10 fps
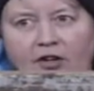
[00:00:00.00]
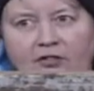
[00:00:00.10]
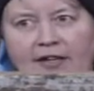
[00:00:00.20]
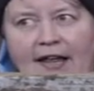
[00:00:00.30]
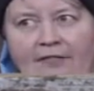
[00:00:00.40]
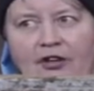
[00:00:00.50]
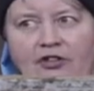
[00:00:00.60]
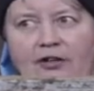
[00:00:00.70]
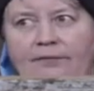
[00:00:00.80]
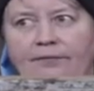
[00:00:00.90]
on
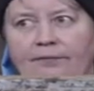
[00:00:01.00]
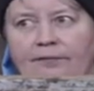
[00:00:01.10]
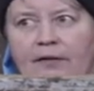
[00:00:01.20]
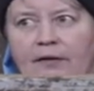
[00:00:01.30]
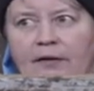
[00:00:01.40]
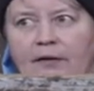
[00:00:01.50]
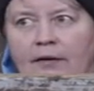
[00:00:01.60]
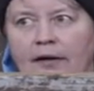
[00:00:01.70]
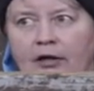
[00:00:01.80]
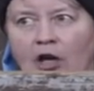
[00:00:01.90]
television,
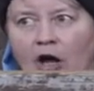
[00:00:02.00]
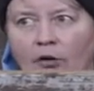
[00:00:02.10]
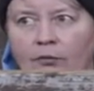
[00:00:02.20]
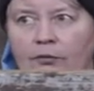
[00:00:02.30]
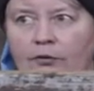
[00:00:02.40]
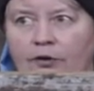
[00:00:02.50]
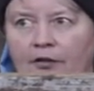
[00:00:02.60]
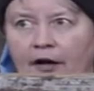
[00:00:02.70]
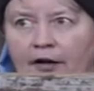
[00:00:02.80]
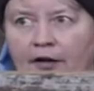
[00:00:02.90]
you know,
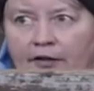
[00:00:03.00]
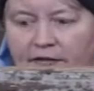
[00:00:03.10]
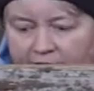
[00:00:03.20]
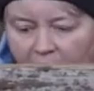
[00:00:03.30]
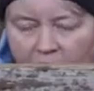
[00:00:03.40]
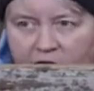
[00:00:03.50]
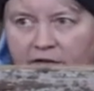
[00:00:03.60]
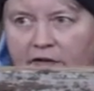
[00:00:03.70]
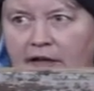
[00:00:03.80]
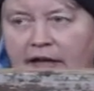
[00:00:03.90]
that goes,
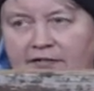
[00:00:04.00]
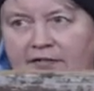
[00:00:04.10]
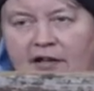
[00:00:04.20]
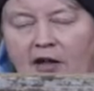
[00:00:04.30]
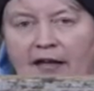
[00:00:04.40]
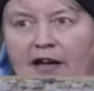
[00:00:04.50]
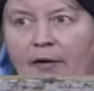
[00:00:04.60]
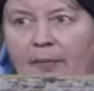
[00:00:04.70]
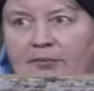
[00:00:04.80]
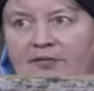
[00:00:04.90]
it's, you know, they
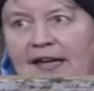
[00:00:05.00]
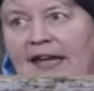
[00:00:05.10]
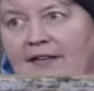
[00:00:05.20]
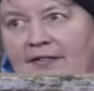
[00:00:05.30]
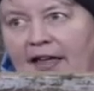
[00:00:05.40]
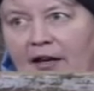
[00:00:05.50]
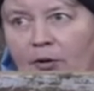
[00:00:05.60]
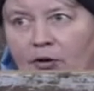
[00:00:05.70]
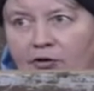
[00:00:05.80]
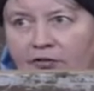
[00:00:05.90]
go up and tease
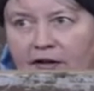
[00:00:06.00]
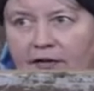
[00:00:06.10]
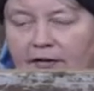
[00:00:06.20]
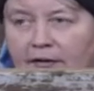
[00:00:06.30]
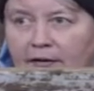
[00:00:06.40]
animals and,